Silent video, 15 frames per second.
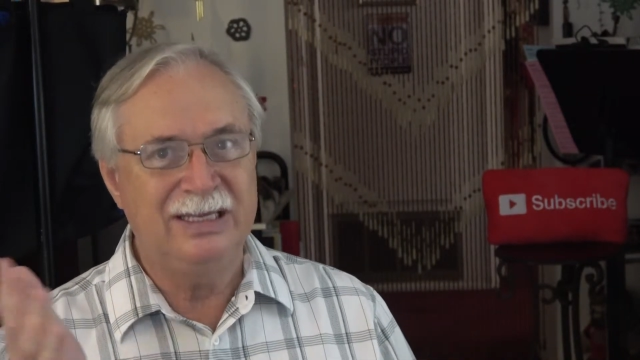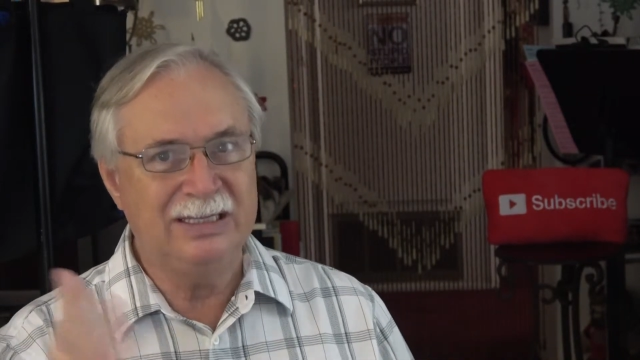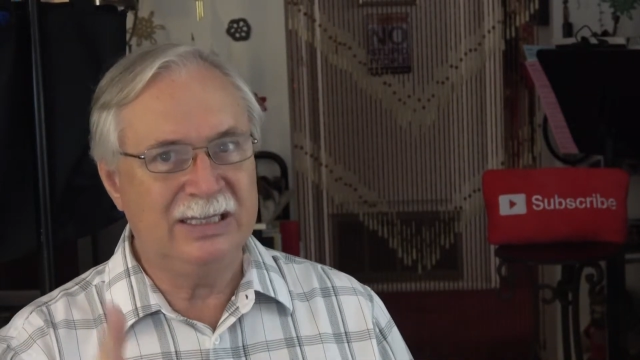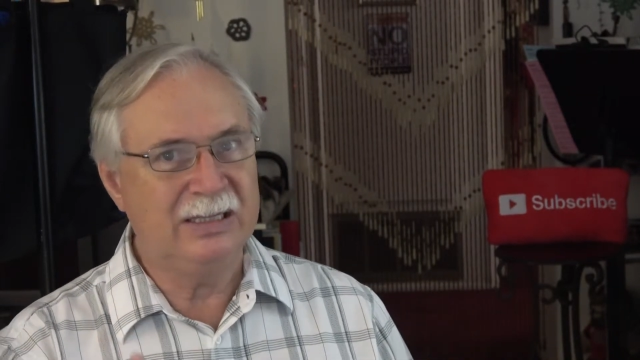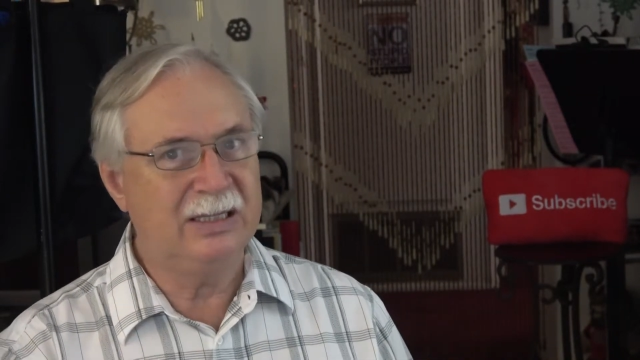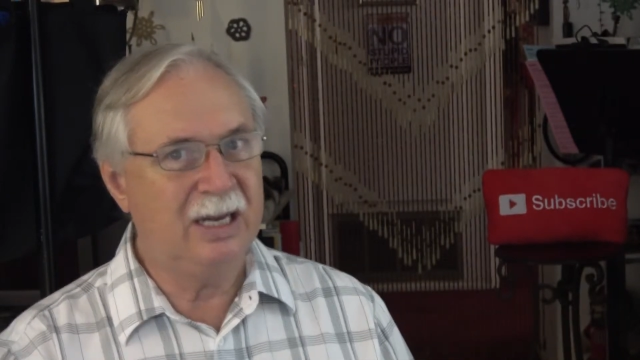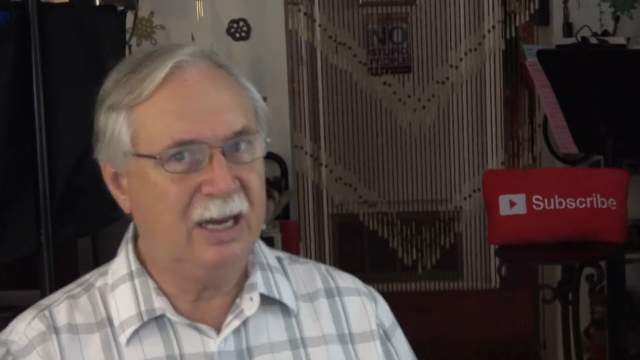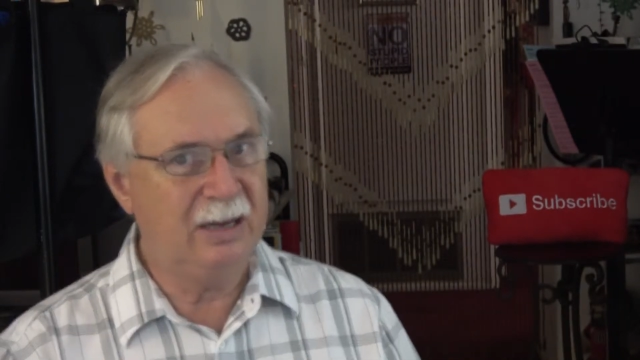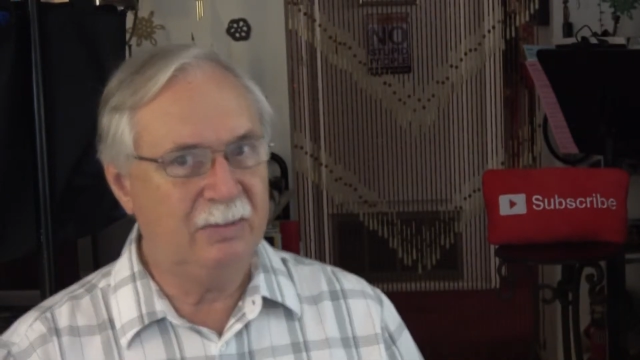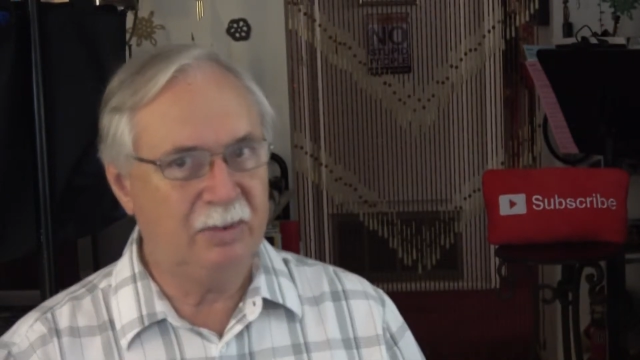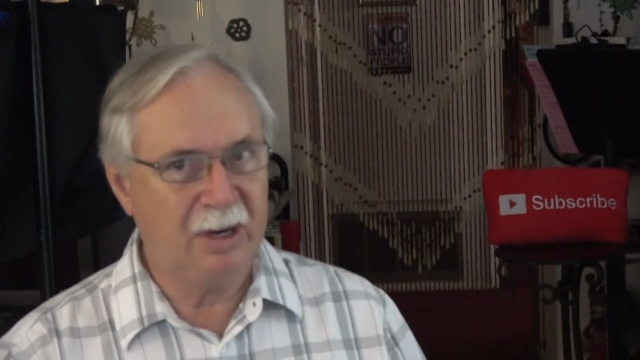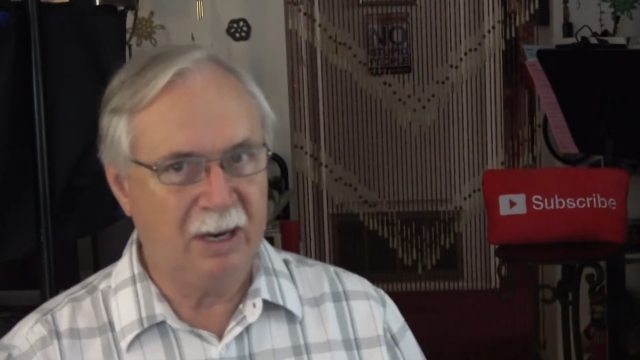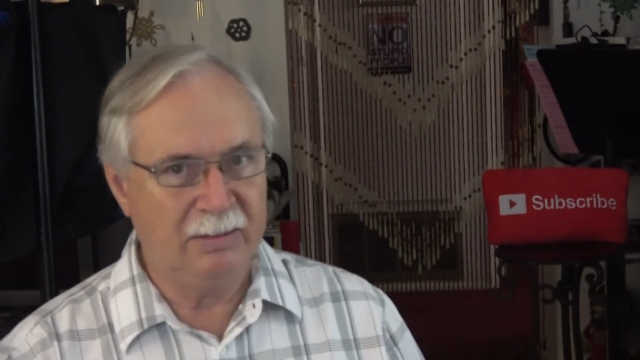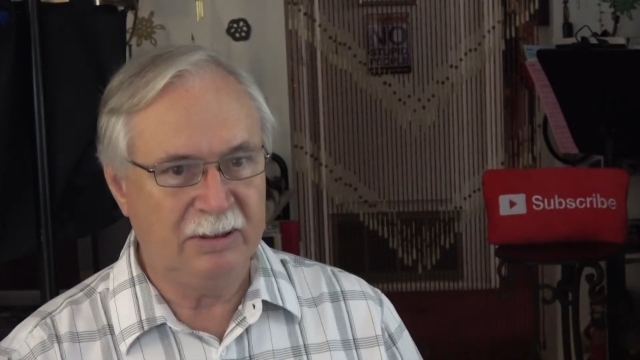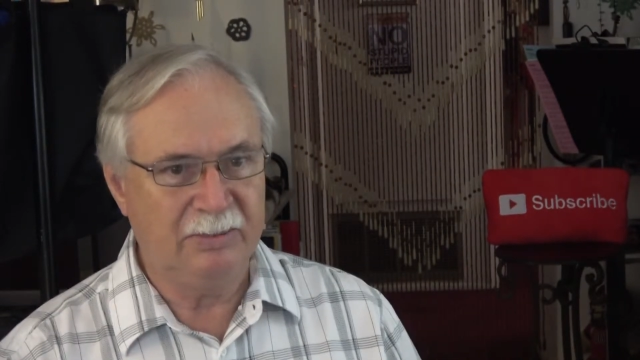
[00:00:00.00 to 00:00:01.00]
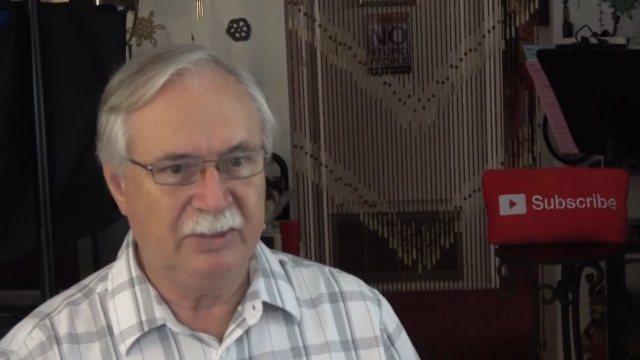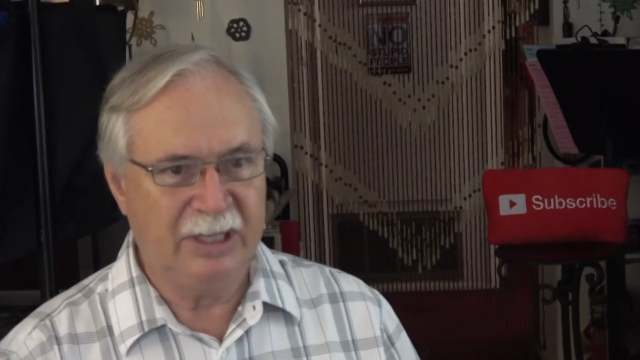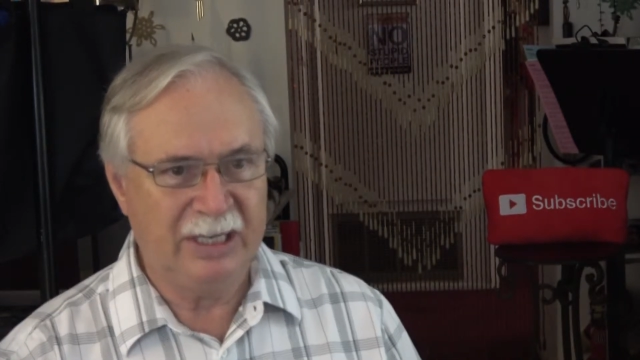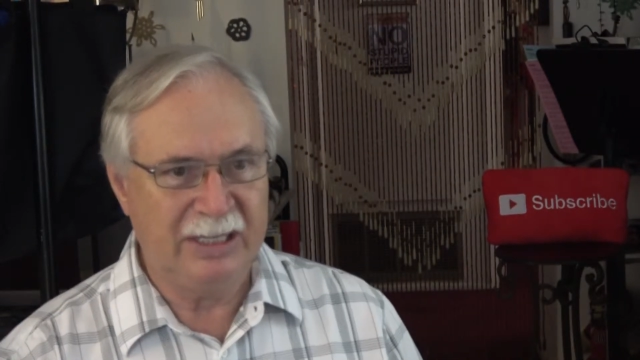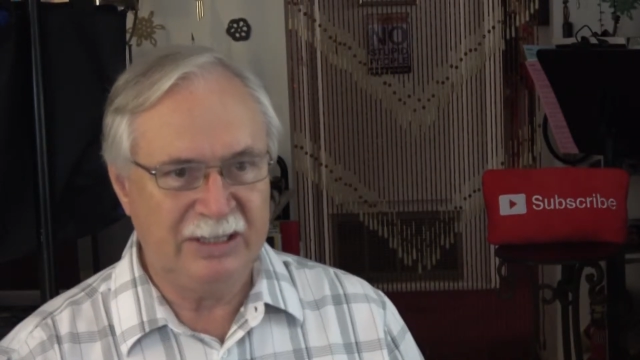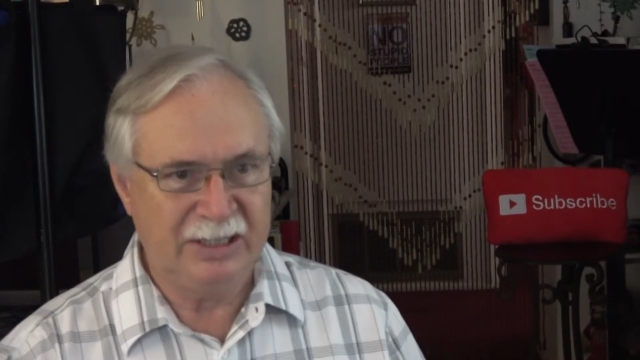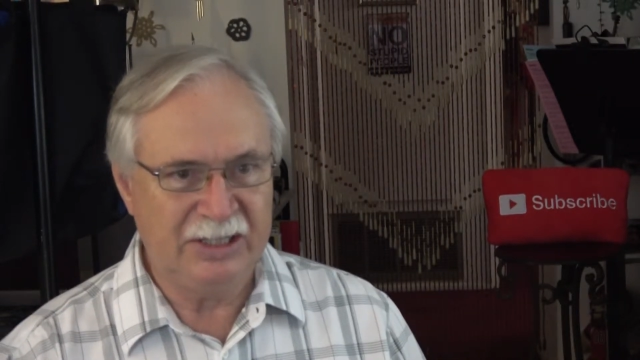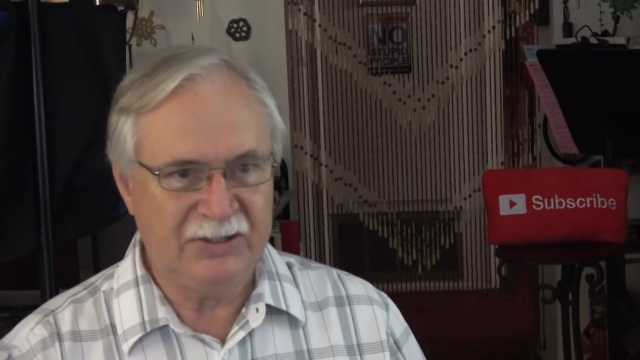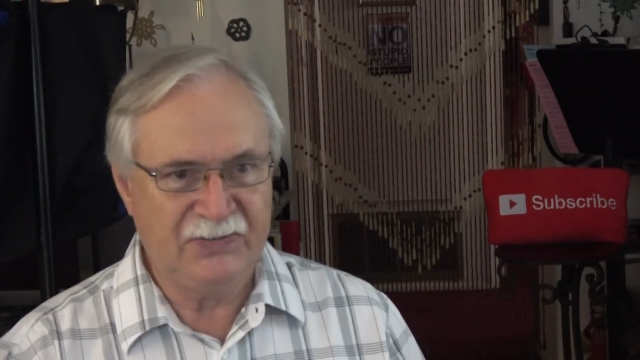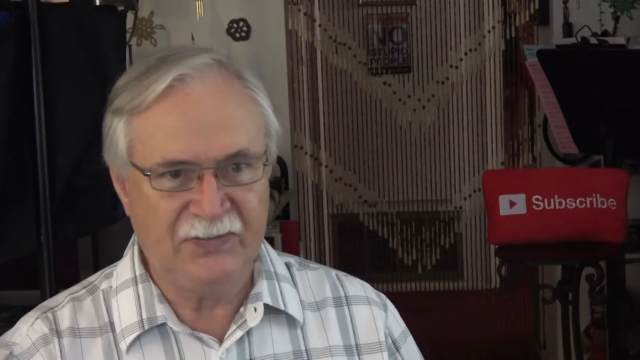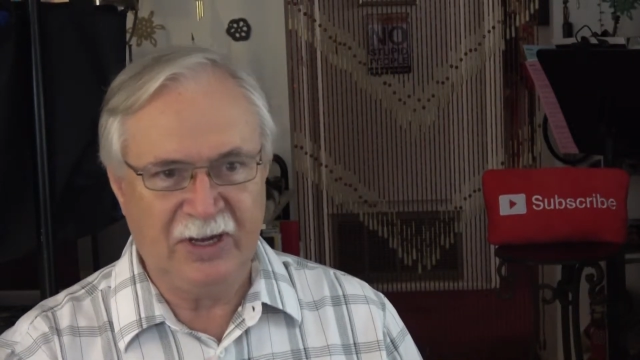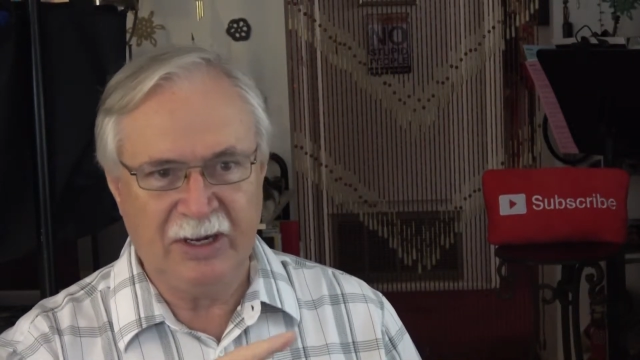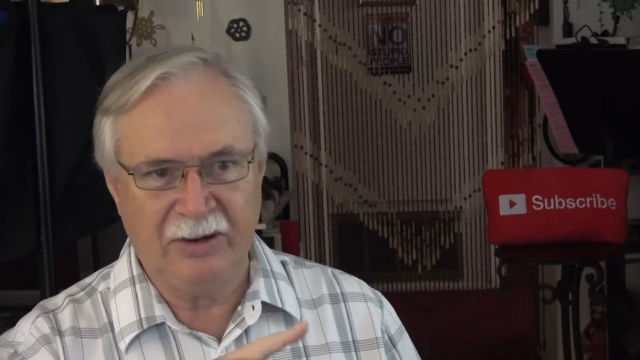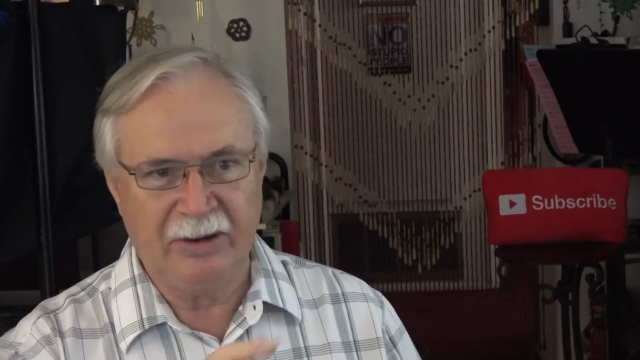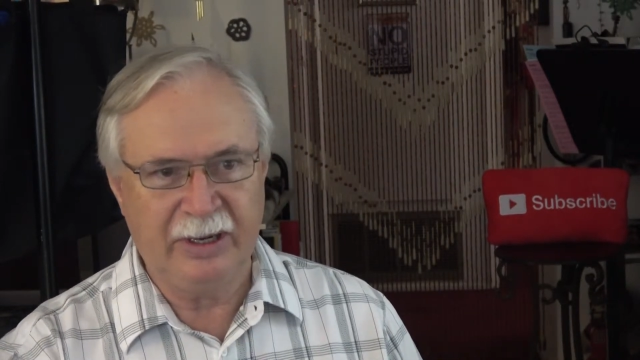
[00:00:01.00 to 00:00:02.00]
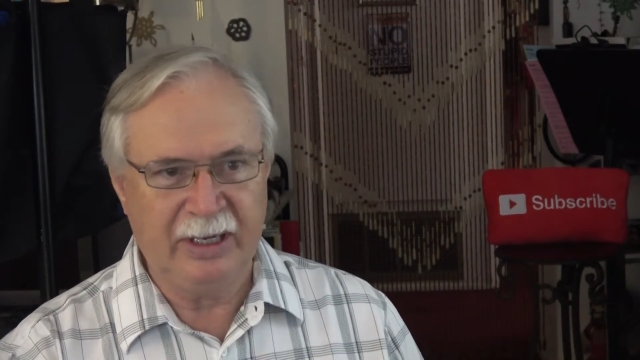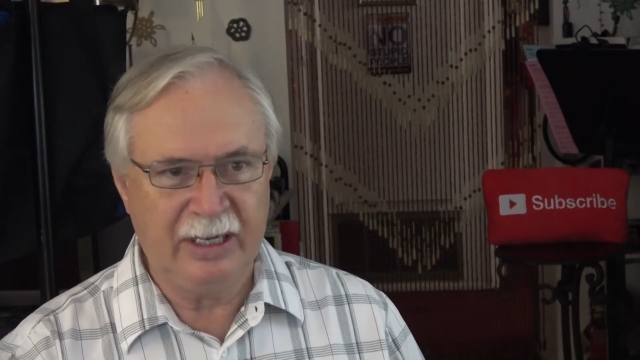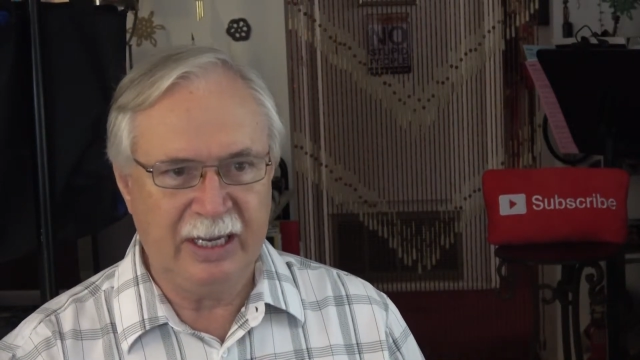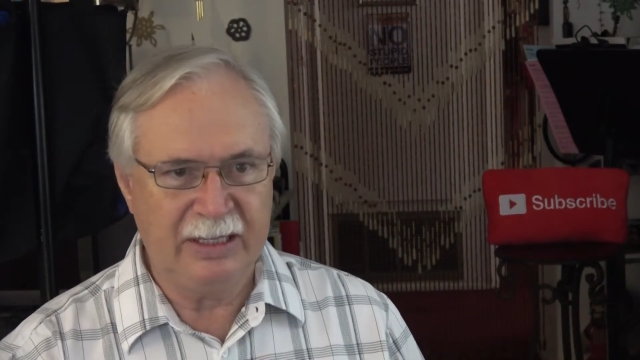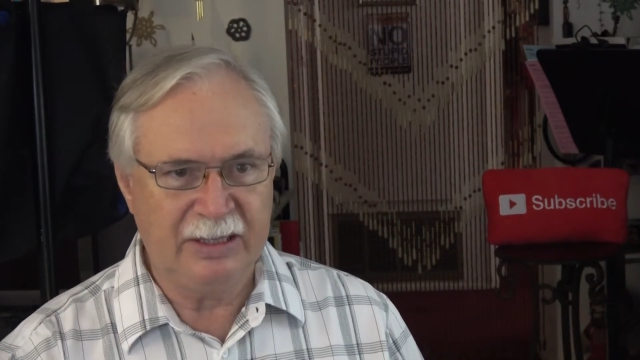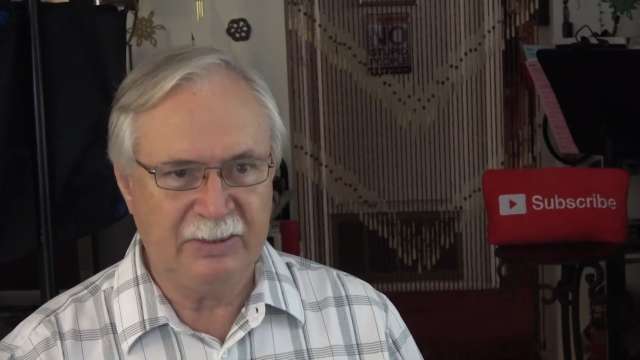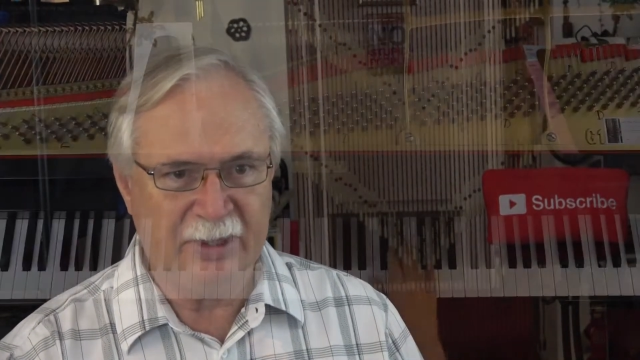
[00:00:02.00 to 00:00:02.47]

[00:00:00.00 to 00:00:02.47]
this is not a problem because this fingering